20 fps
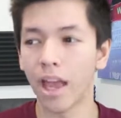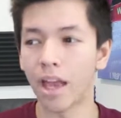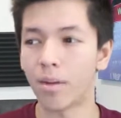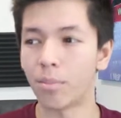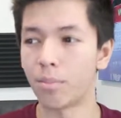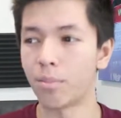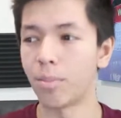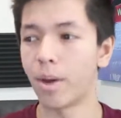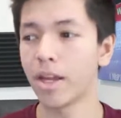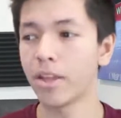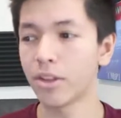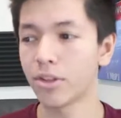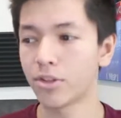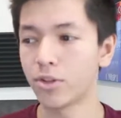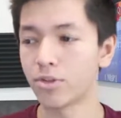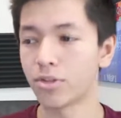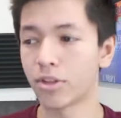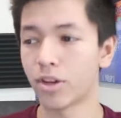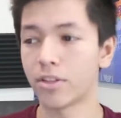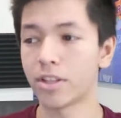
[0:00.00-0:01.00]
And bathing
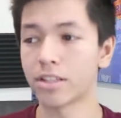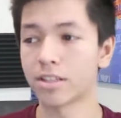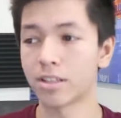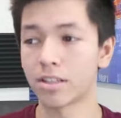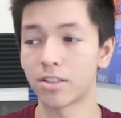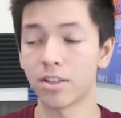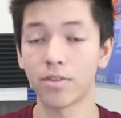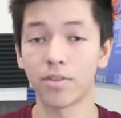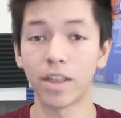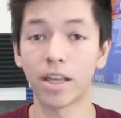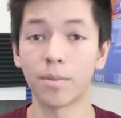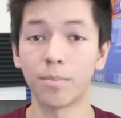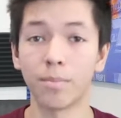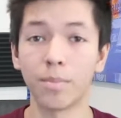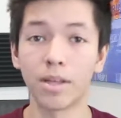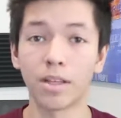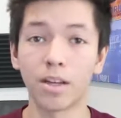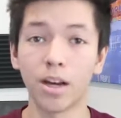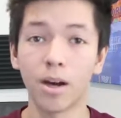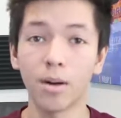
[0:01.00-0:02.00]
suits and all these kind of stuff, they
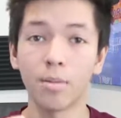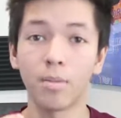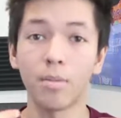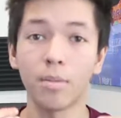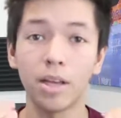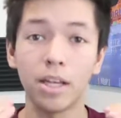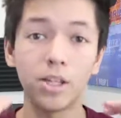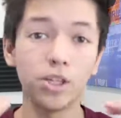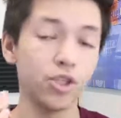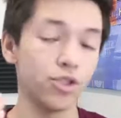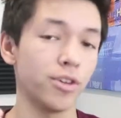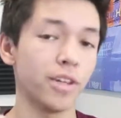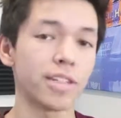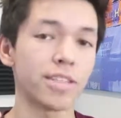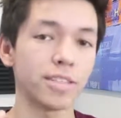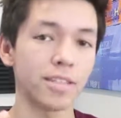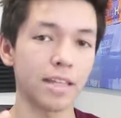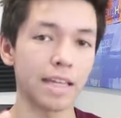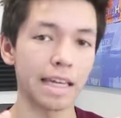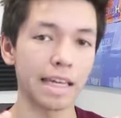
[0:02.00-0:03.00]
become
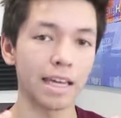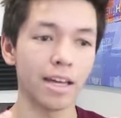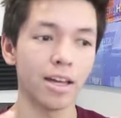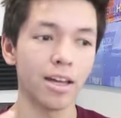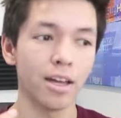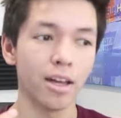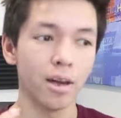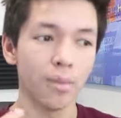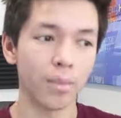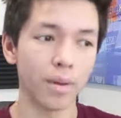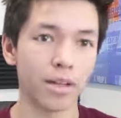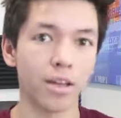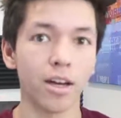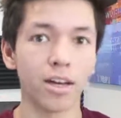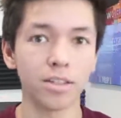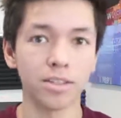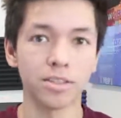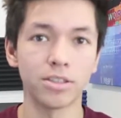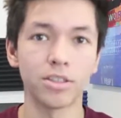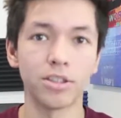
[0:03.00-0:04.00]
interesting
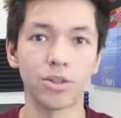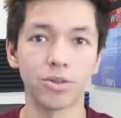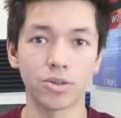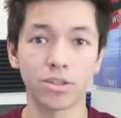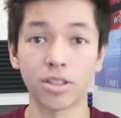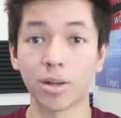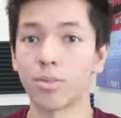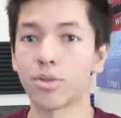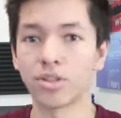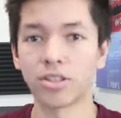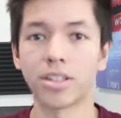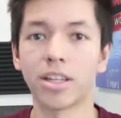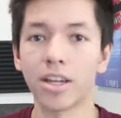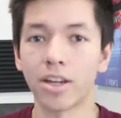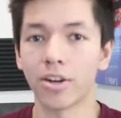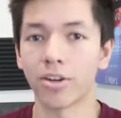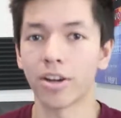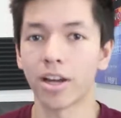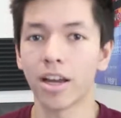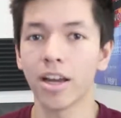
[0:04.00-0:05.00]
because, you know, summer's
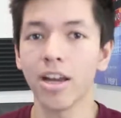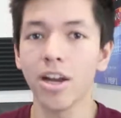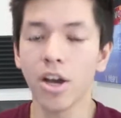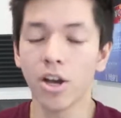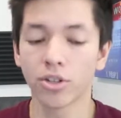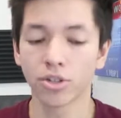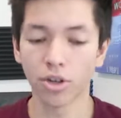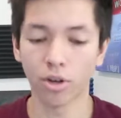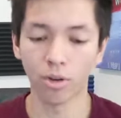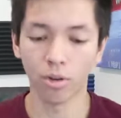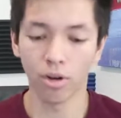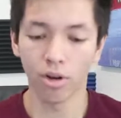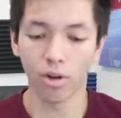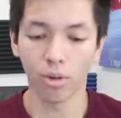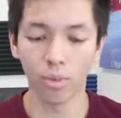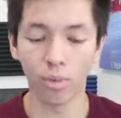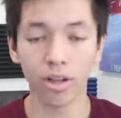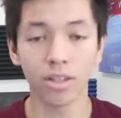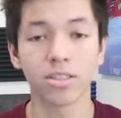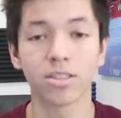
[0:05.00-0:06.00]
there, okay?
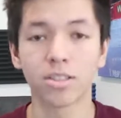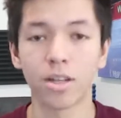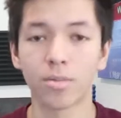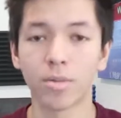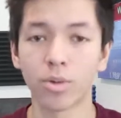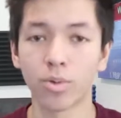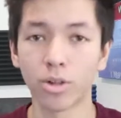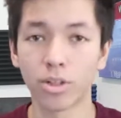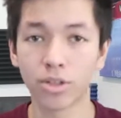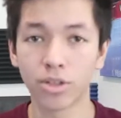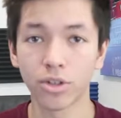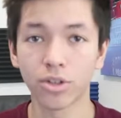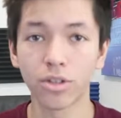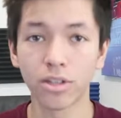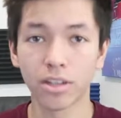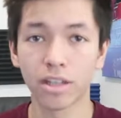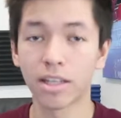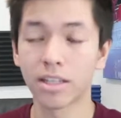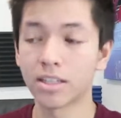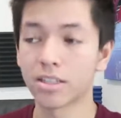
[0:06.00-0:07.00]
So when
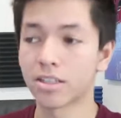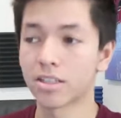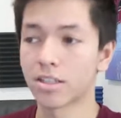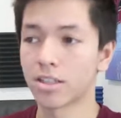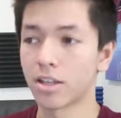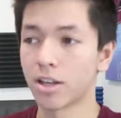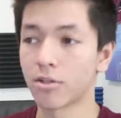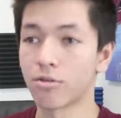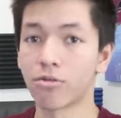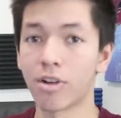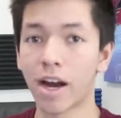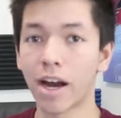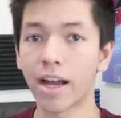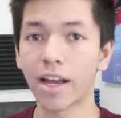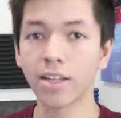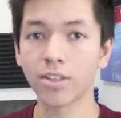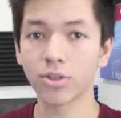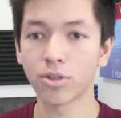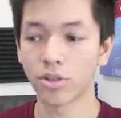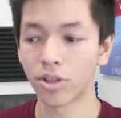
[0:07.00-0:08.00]
certain things
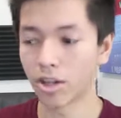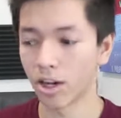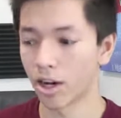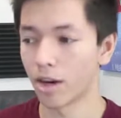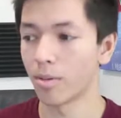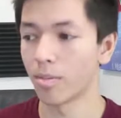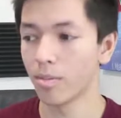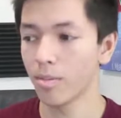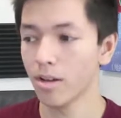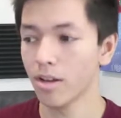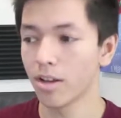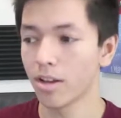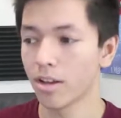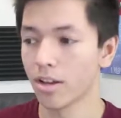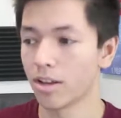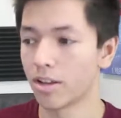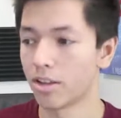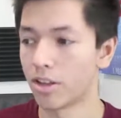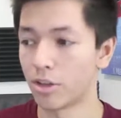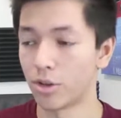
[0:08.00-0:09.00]
arise or come,
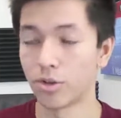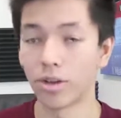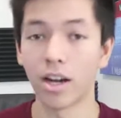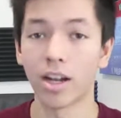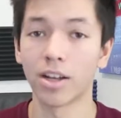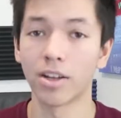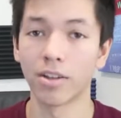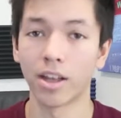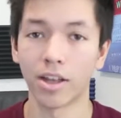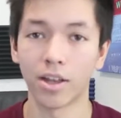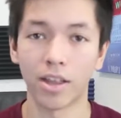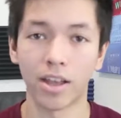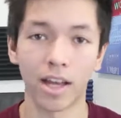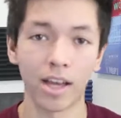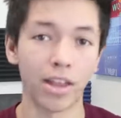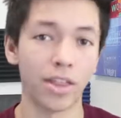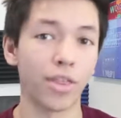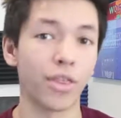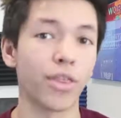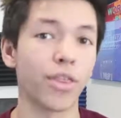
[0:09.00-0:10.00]
then you gotta like
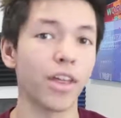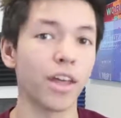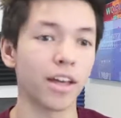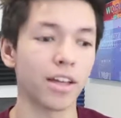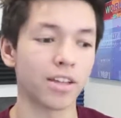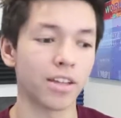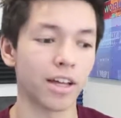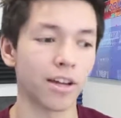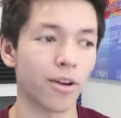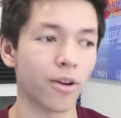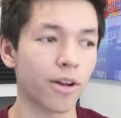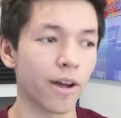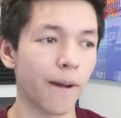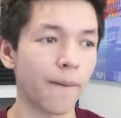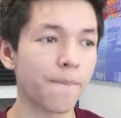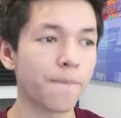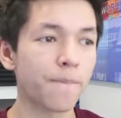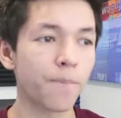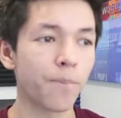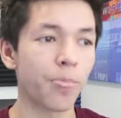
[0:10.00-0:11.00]
kind of think like,
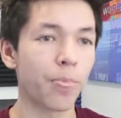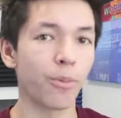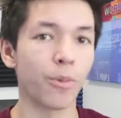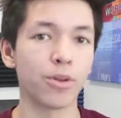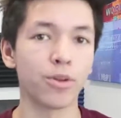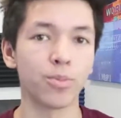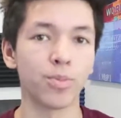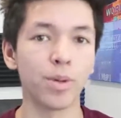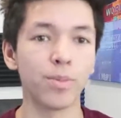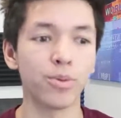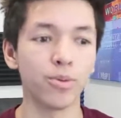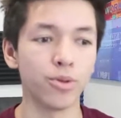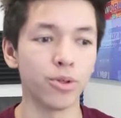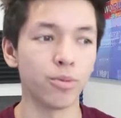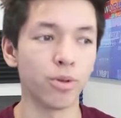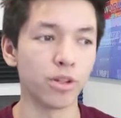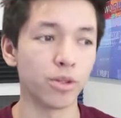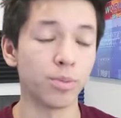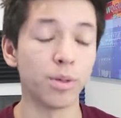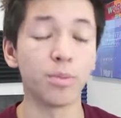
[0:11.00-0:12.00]
okay, what do people
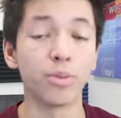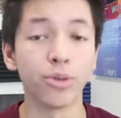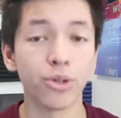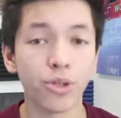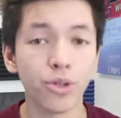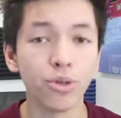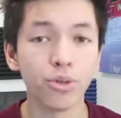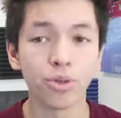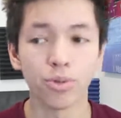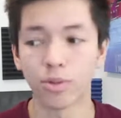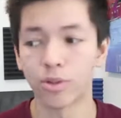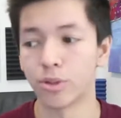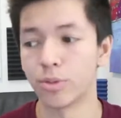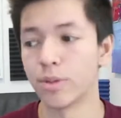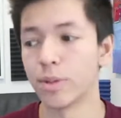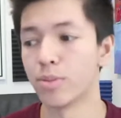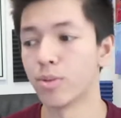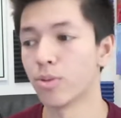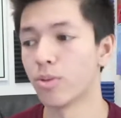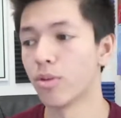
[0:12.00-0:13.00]
do? What do people use? What do
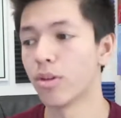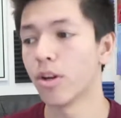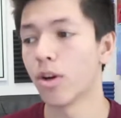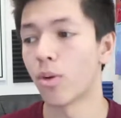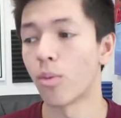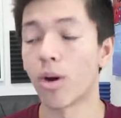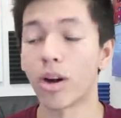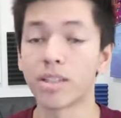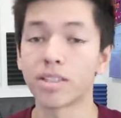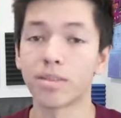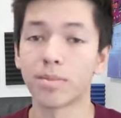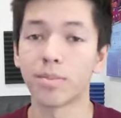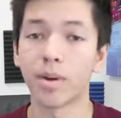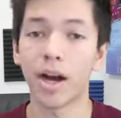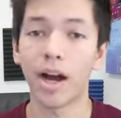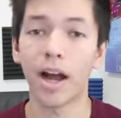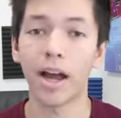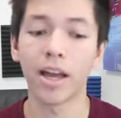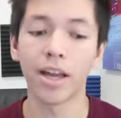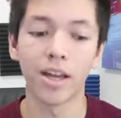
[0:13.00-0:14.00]
people want to
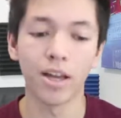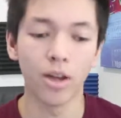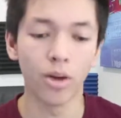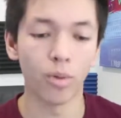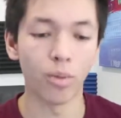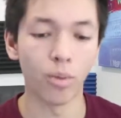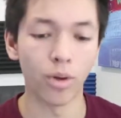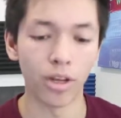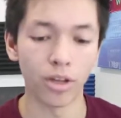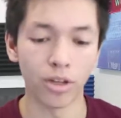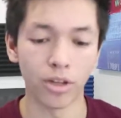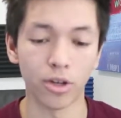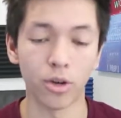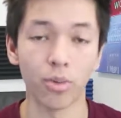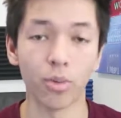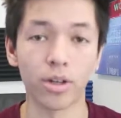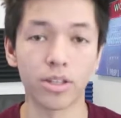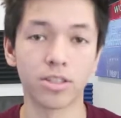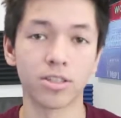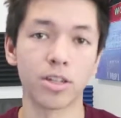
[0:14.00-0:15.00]
buy when, you
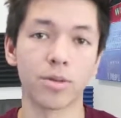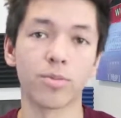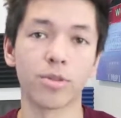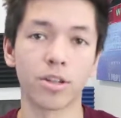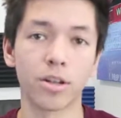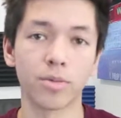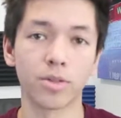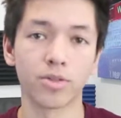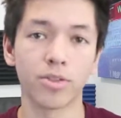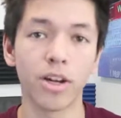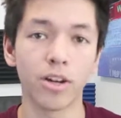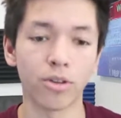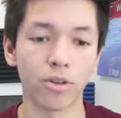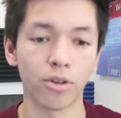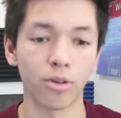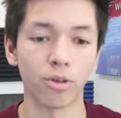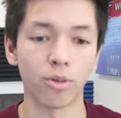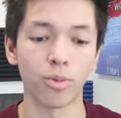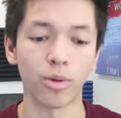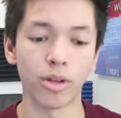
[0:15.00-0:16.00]
know, when summer comes
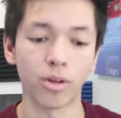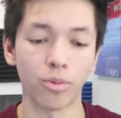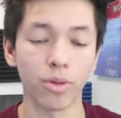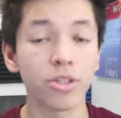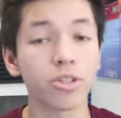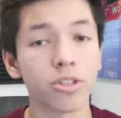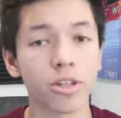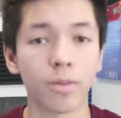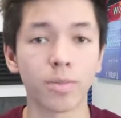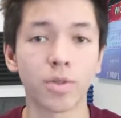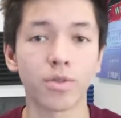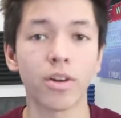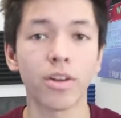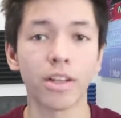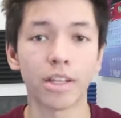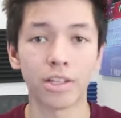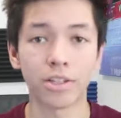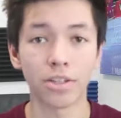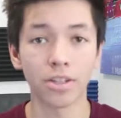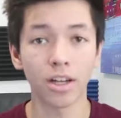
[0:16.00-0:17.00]
around or when winter comes
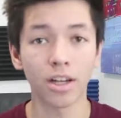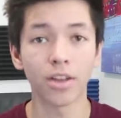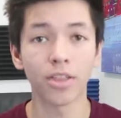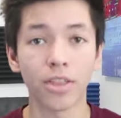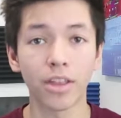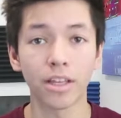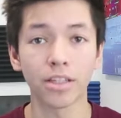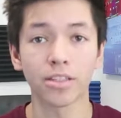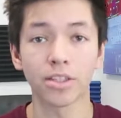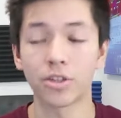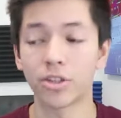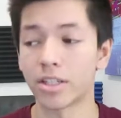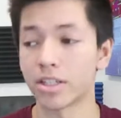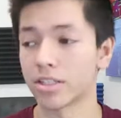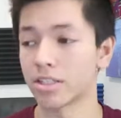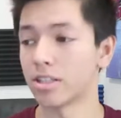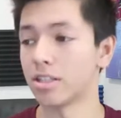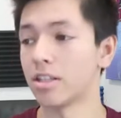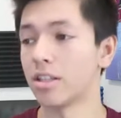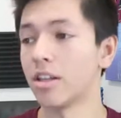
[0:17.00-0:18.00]
around? Like, there's a of things that you
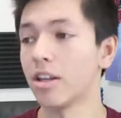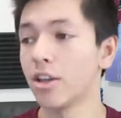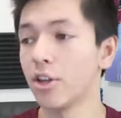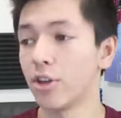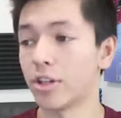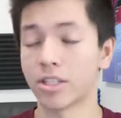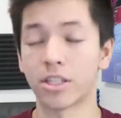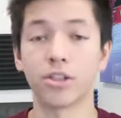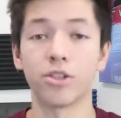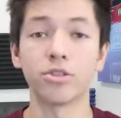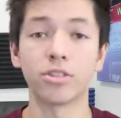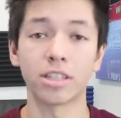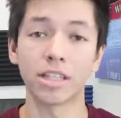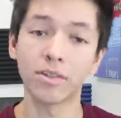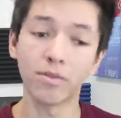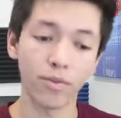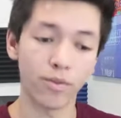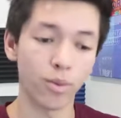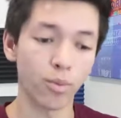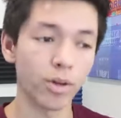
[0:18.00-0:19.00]
guys can use. Like,
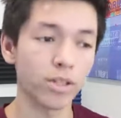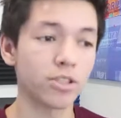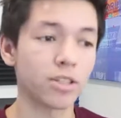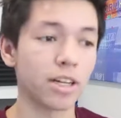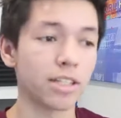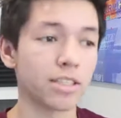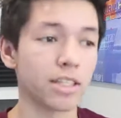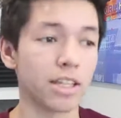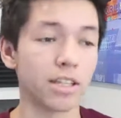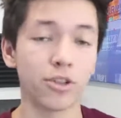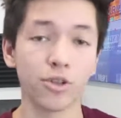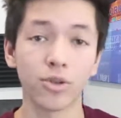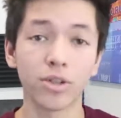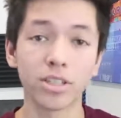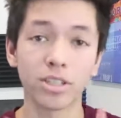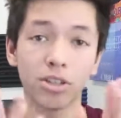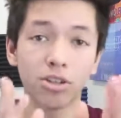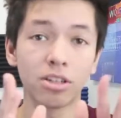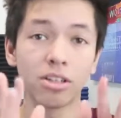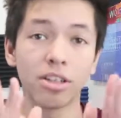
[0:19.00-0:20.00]
even for winter, guys, you
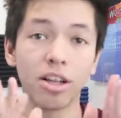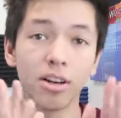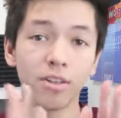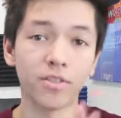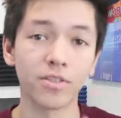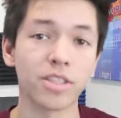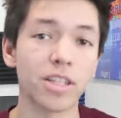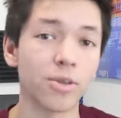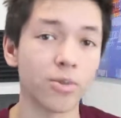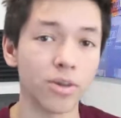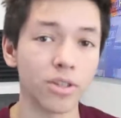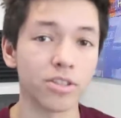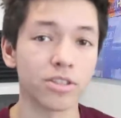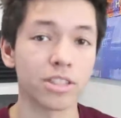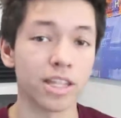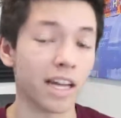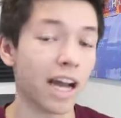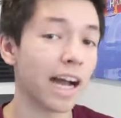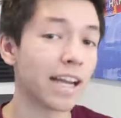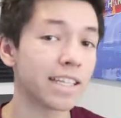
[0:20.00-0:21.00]
can sell gloves in
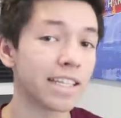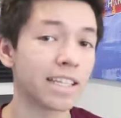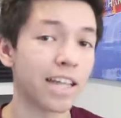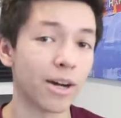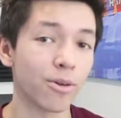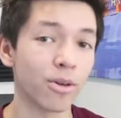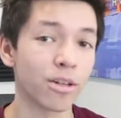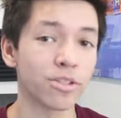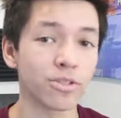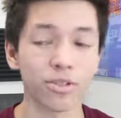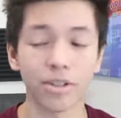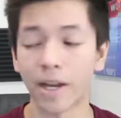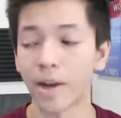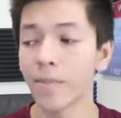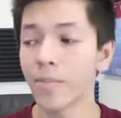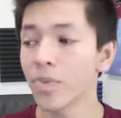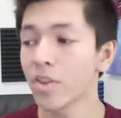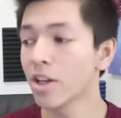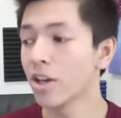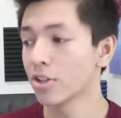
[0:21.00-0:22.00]
winters. Like, I did that once,
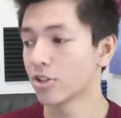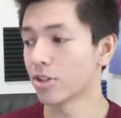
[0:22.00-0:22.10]
okay?